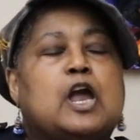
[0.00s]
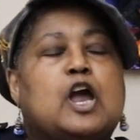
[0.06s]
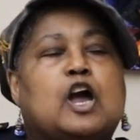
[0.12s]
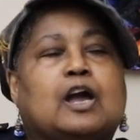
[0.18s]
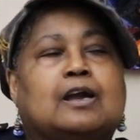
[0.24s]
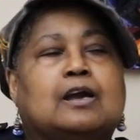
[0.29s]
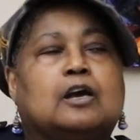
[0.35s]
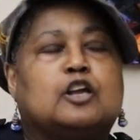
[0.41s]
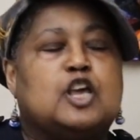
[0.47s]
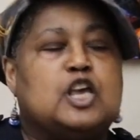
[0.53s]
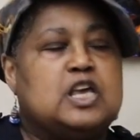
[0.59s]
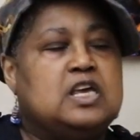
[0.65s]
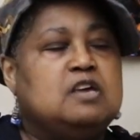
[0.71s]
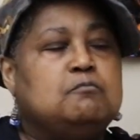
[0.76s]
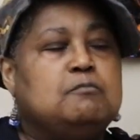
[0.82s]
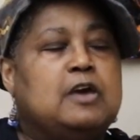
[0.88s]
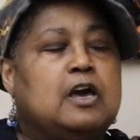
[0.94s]
I got an
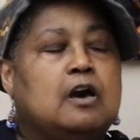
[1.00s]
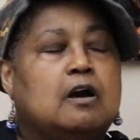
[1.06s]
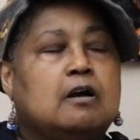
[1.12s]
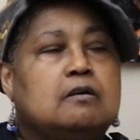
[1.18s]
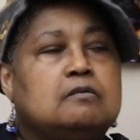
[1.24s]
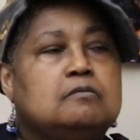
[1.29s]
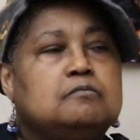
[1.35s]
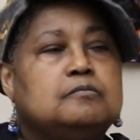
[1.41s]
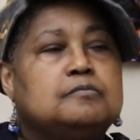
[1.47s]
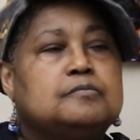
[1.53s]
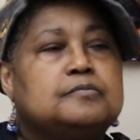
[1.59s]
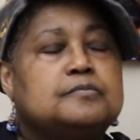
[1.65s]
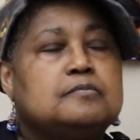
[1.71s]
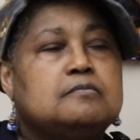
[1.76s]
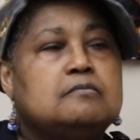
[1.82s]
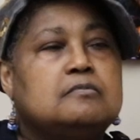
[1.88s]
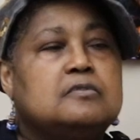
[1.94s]
email
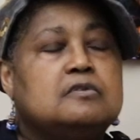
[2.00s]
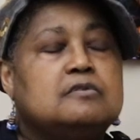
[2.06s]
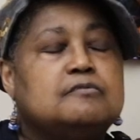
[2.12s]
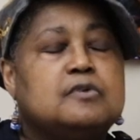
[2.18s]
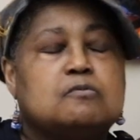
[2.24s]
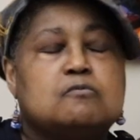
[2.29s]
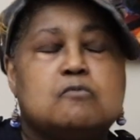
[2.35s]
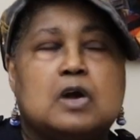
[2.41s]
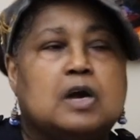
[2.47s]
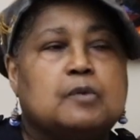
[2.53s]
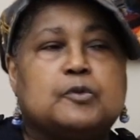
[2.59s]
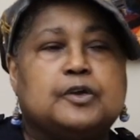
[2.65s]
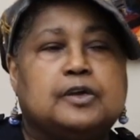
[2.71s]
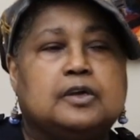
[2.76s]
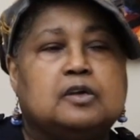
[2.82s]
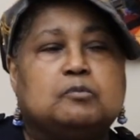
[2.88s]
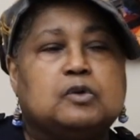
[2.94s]
from Robert
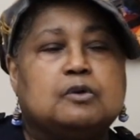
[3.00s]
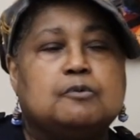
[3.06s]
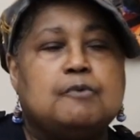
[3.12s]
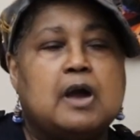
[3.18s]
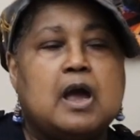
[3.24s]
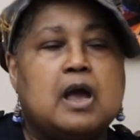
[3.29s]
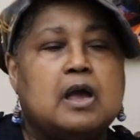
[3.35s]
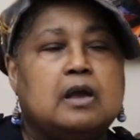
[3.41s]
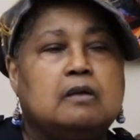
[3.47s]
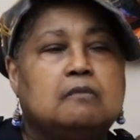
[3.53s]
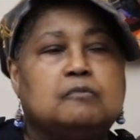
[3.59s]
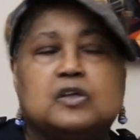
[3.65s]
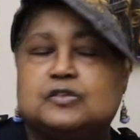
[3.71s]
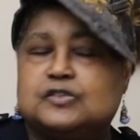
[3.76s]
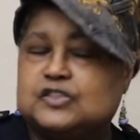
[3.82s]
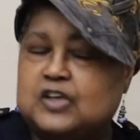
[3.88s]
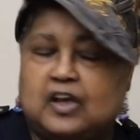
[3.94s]
Hemenway,
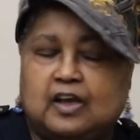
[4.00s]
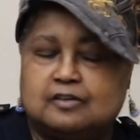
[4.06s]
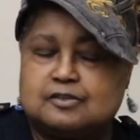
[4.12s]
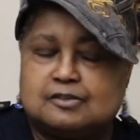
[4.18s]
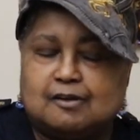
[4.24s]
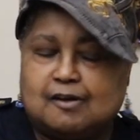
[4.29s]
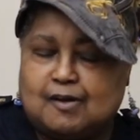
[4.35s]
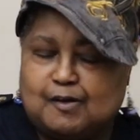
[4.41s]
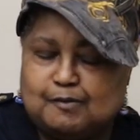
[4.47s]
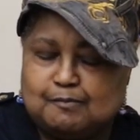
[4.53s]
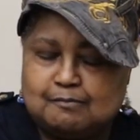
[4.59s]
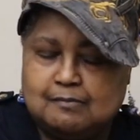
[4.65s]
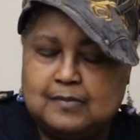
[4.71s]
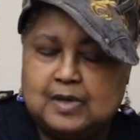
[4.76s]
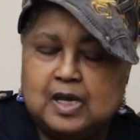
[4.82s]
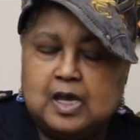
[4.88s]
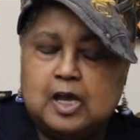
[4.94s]
the chancellor.
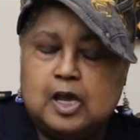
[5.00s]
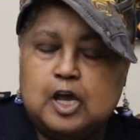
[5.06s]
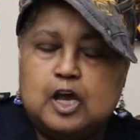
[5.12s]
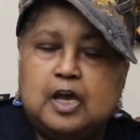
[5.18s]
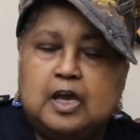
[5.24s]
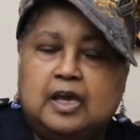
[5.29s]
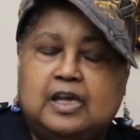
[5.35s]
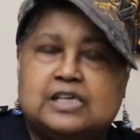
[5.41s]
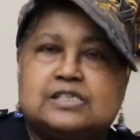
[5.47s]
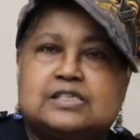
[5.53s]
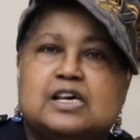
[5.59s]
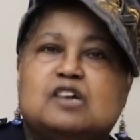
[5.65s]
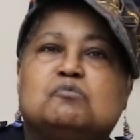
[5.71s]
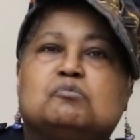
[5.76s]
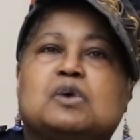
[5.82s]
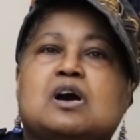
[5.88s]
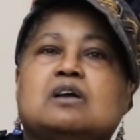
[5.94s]
He
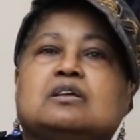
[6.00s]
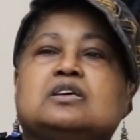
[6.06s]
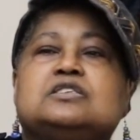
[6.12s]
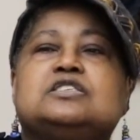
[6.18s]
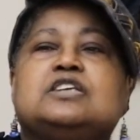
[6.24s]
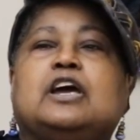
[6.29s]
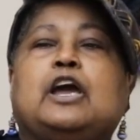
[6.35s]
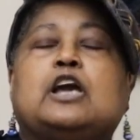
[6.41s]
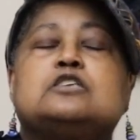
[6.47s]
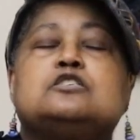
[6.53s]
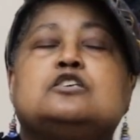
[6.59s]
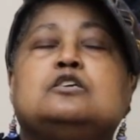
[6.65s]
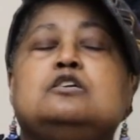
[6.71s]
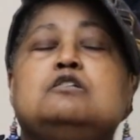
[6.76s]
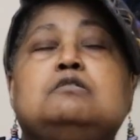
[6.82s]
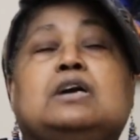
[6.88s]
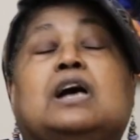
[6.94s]
said, Marla
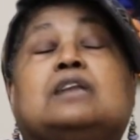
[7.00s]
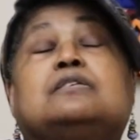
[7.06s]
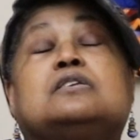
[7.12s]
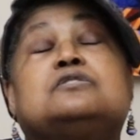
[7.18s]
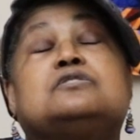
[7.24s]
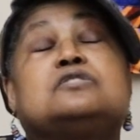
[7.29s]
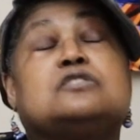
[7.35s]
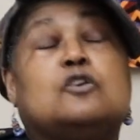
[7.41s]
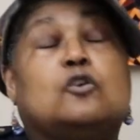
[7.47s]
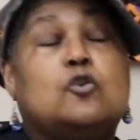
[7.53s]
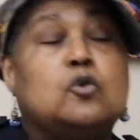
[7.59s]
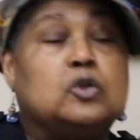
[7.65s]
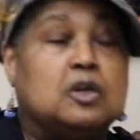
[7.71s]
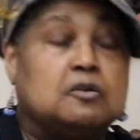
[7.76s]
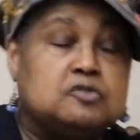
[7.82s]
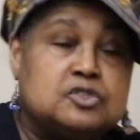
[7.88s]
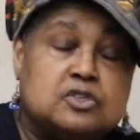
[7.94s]
Jackson, you got the
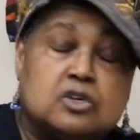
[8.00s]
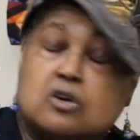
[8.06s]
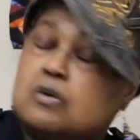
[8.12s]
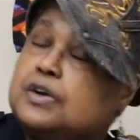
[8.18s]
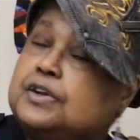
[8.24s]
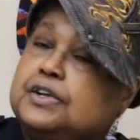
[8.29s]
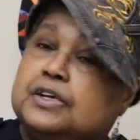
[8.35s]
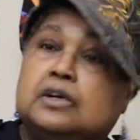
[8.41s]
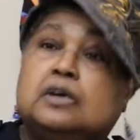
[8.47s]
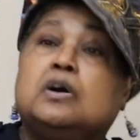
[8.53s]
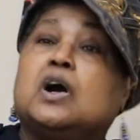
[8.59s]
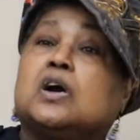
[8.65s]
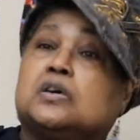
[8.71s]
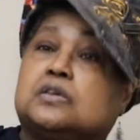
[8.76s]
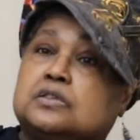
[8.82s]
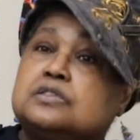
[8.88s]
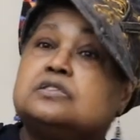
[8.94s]
soul of Zora Neale
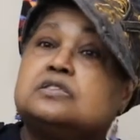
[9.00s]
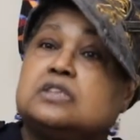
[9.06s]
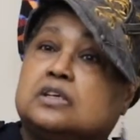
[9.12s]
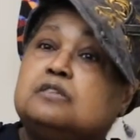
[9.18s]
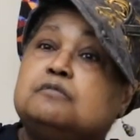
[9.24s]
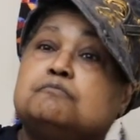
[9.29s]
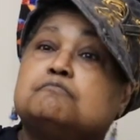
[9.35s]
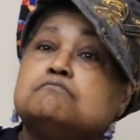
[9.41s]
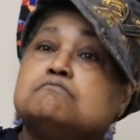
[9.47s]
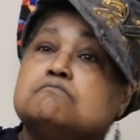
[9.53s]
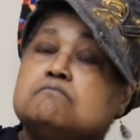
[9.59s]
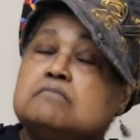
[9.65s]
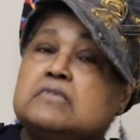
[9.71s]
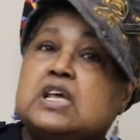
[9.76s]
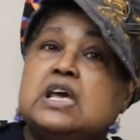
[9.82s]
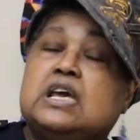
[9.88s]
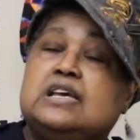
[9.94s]
Hurston.
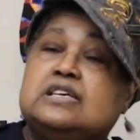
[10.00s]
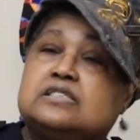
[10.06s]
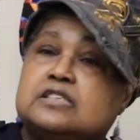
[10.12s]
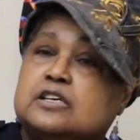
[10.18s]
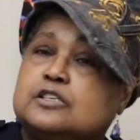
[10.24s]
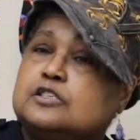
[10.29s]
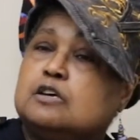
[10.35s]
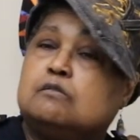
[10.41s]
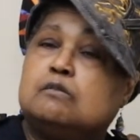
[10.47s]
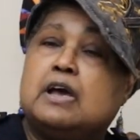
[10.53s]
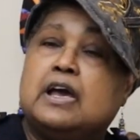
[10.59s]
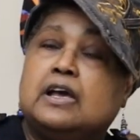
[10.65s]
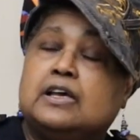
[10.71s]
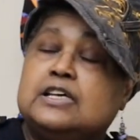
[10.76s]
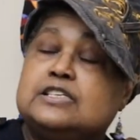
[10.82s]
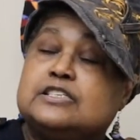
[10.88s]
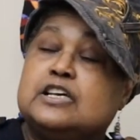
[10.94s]
He says, don't
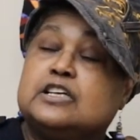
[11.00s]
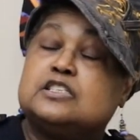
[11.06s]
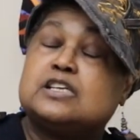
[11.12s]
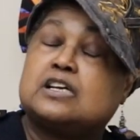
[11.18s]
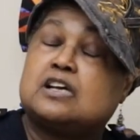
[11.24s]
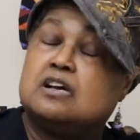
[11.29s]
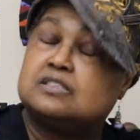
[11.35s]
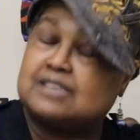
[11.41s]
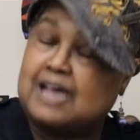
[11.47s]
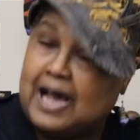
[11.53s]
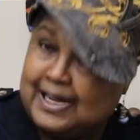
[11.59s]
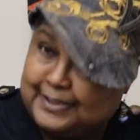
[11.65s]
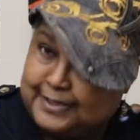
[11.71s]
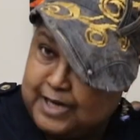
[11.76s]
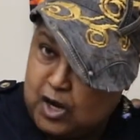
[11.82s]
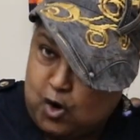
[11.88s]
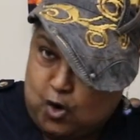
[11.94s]
ask, he says, because I
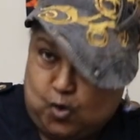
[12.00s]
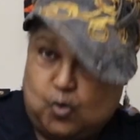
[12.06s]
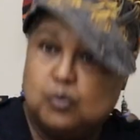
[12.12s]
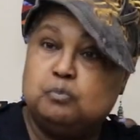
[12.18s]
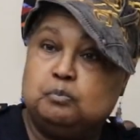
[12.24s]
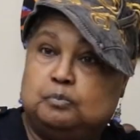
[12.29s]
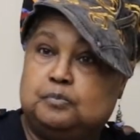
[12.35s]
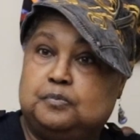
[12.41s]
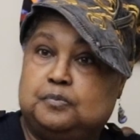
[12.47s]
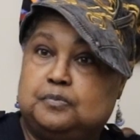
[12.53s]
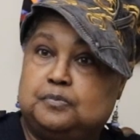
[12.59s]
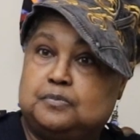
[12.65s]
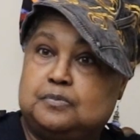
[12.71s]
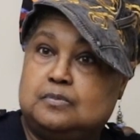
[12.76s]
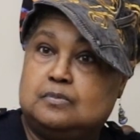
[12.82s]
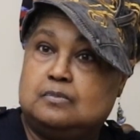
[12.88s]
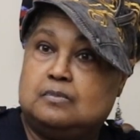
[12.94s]
know.
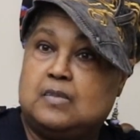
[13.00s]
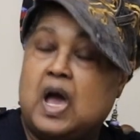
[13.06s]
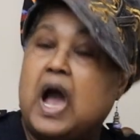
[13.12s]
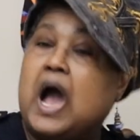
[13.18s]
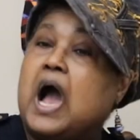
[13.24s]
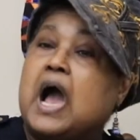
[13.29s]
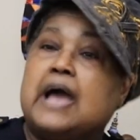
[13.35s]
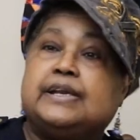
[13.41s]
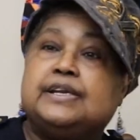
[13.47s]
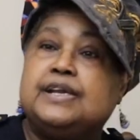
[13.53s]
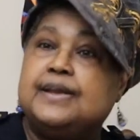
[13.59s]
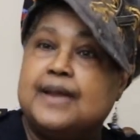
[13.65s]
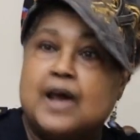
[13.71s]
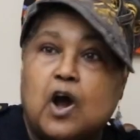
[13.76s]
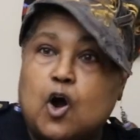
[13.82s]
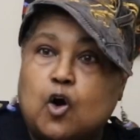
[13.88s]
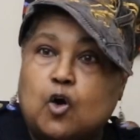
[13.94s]
I
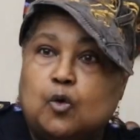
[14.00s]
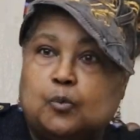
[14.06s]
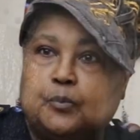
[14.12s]
know.